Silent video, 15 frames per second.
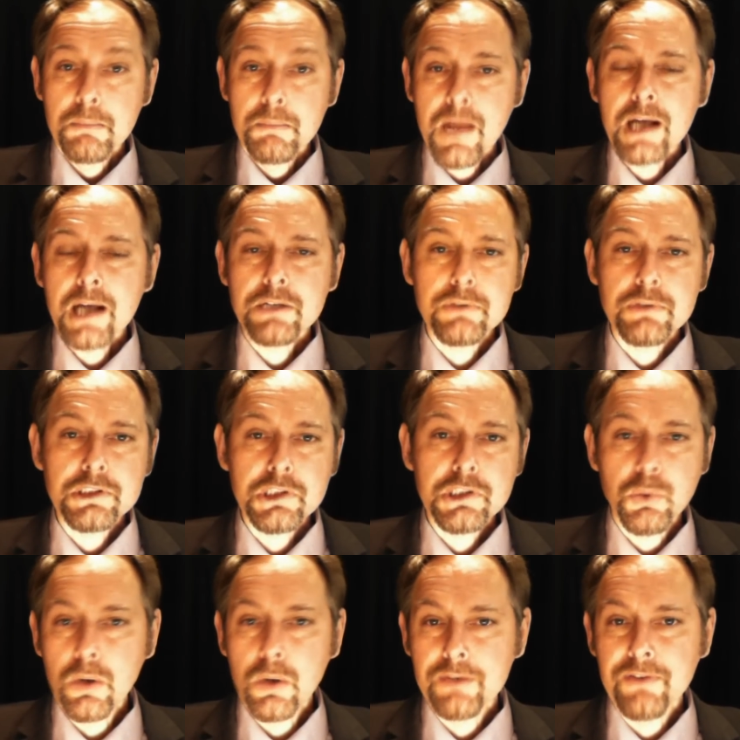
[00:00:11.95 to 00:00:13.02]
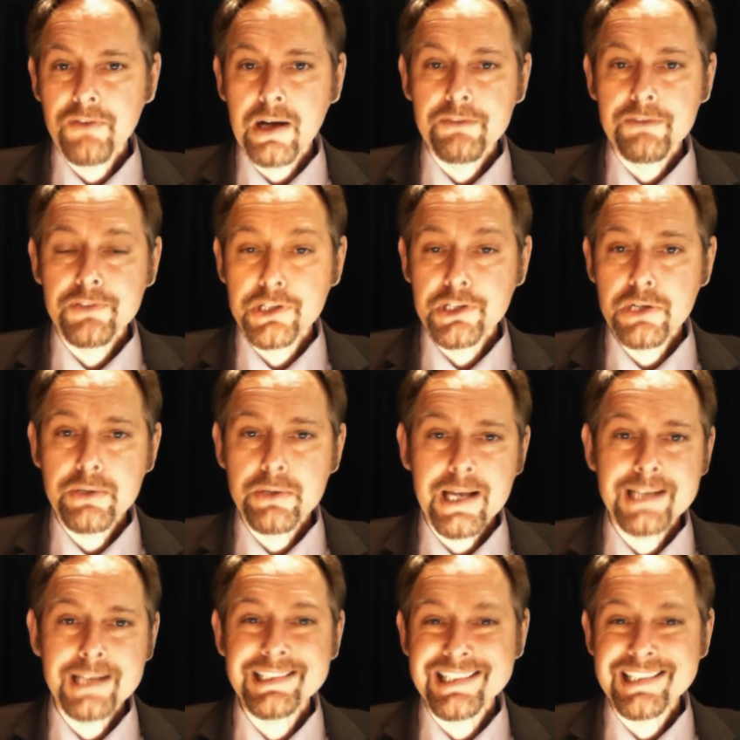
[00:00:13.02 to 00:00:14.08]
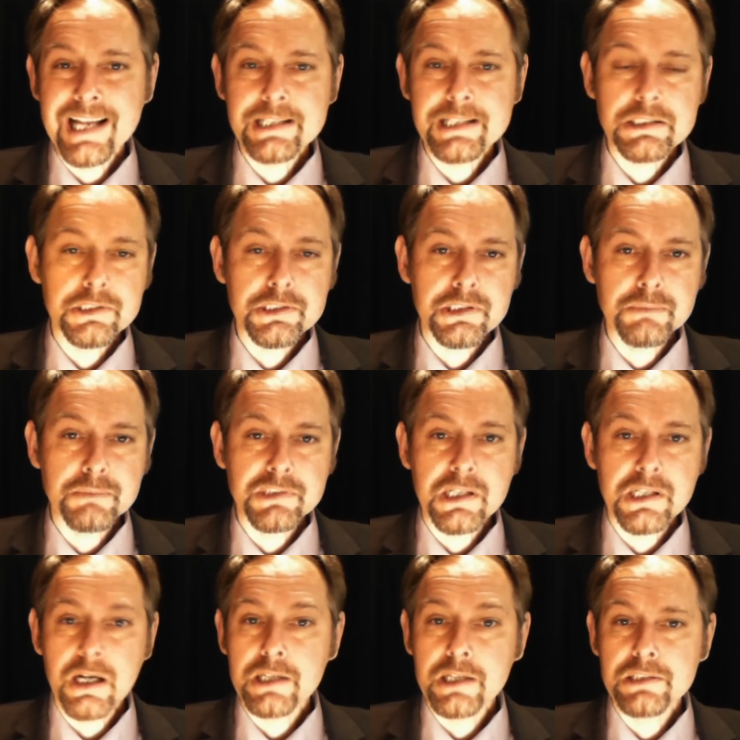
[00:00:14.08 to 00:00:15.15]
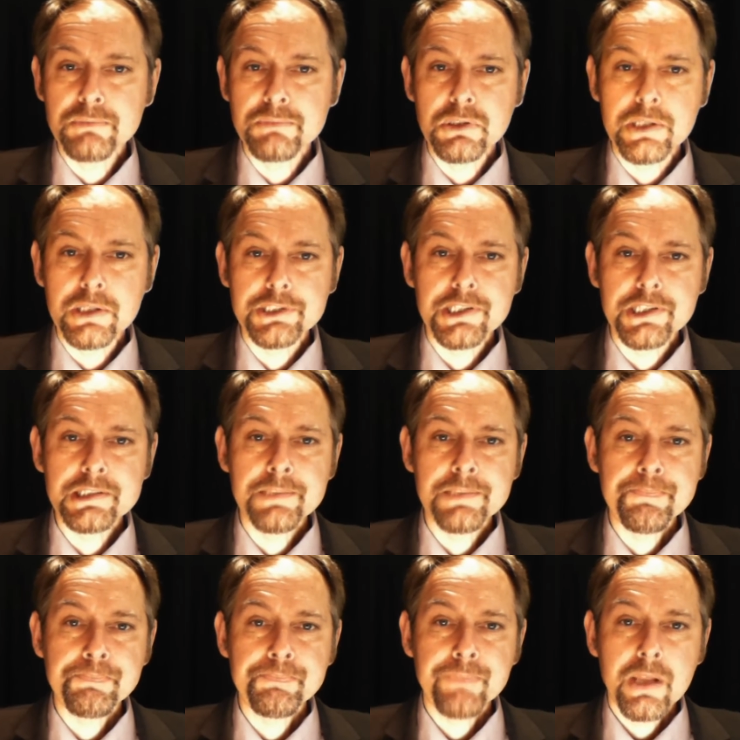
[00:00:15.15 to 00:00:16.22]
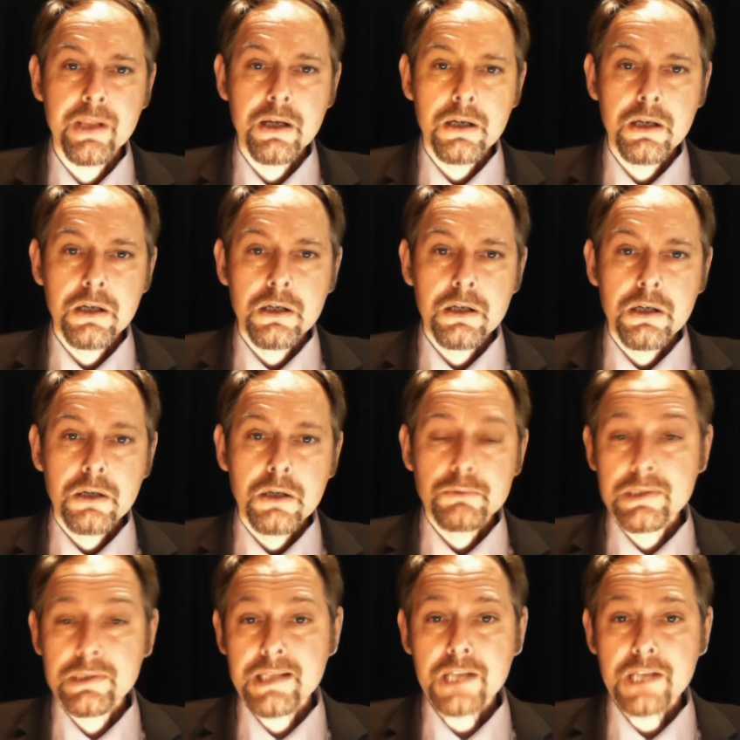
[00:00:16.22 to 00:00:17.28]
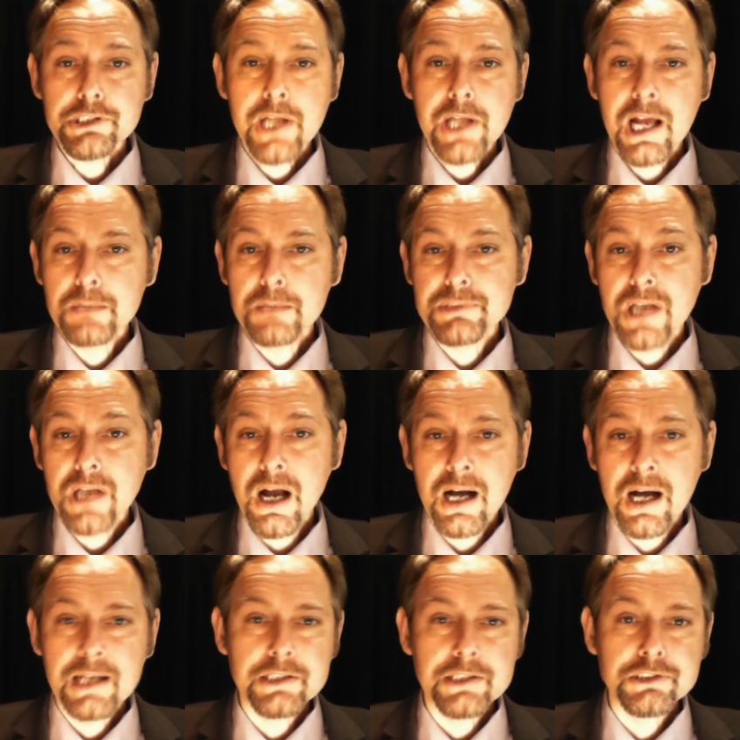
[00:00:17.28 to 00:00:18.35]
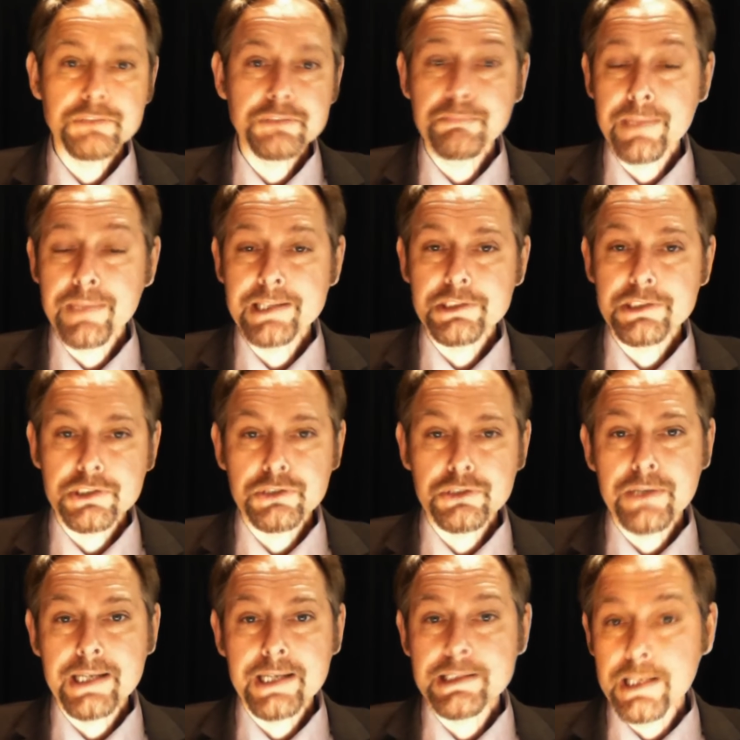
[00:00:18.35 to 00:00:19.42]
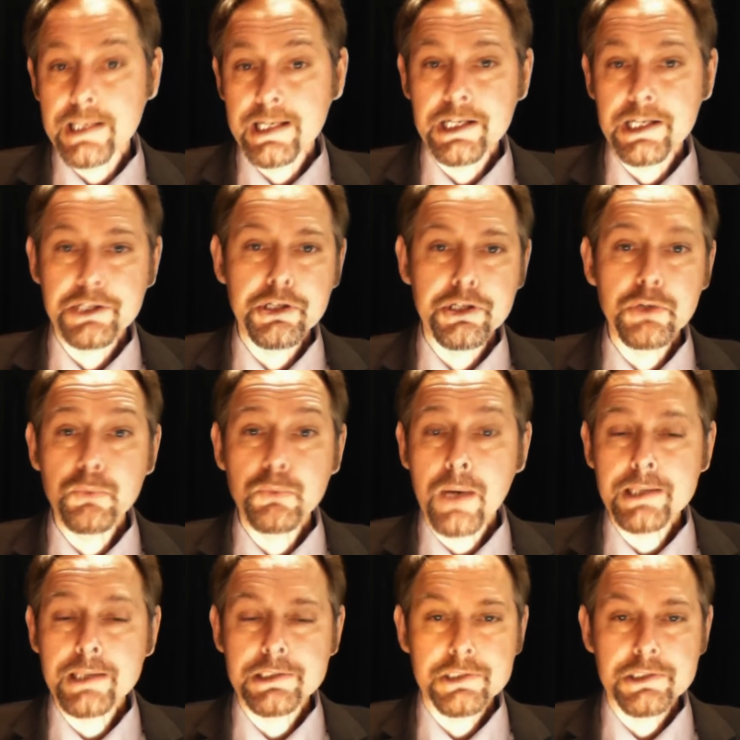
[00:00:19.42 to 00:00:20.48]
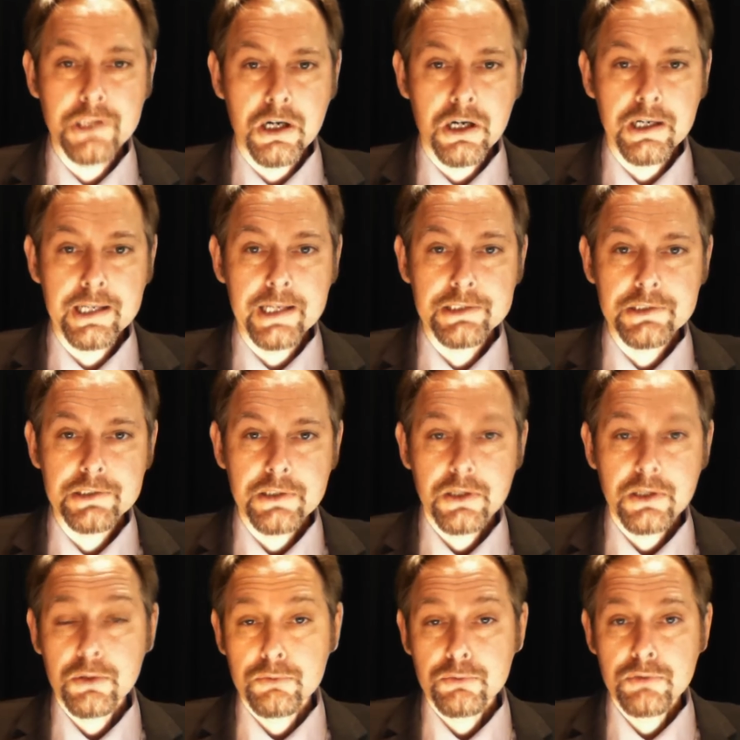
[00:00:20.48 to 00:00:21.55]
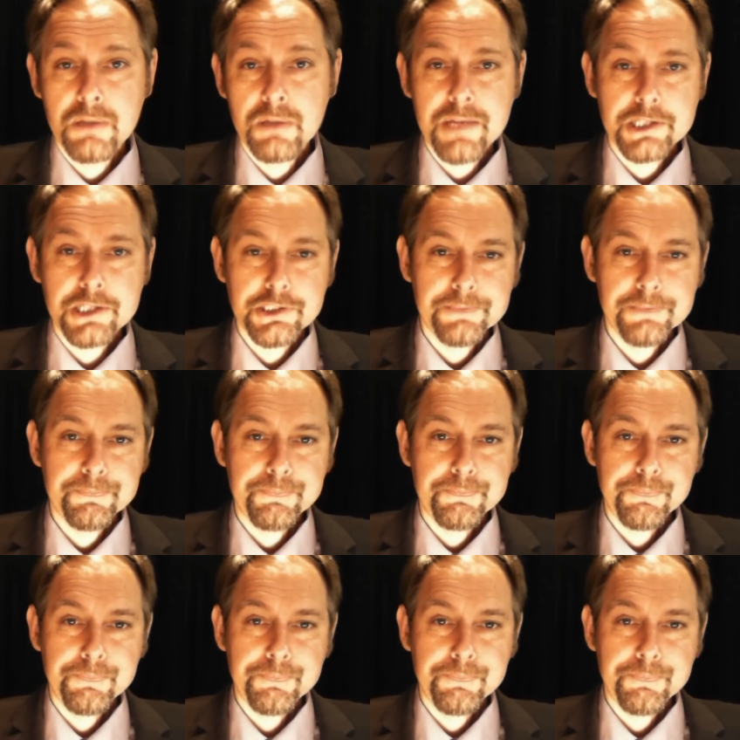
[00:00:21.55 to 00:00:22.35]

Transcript: Migrants qualify for UK state subsidised mortgages, Recession helps Ireland meet strict EU waste targets, rubbish,